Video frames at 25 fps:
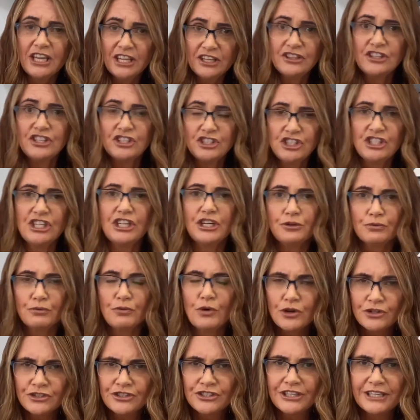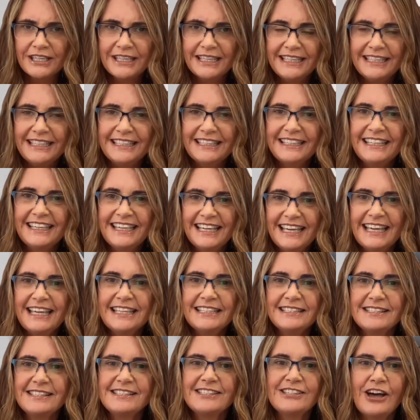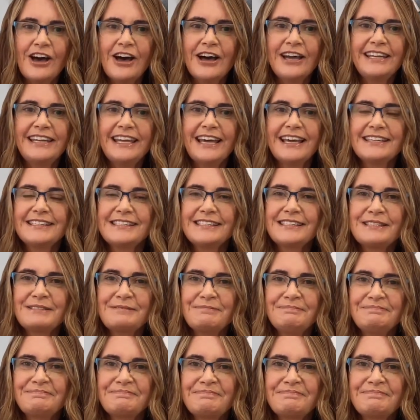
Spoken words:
the generosity inside us.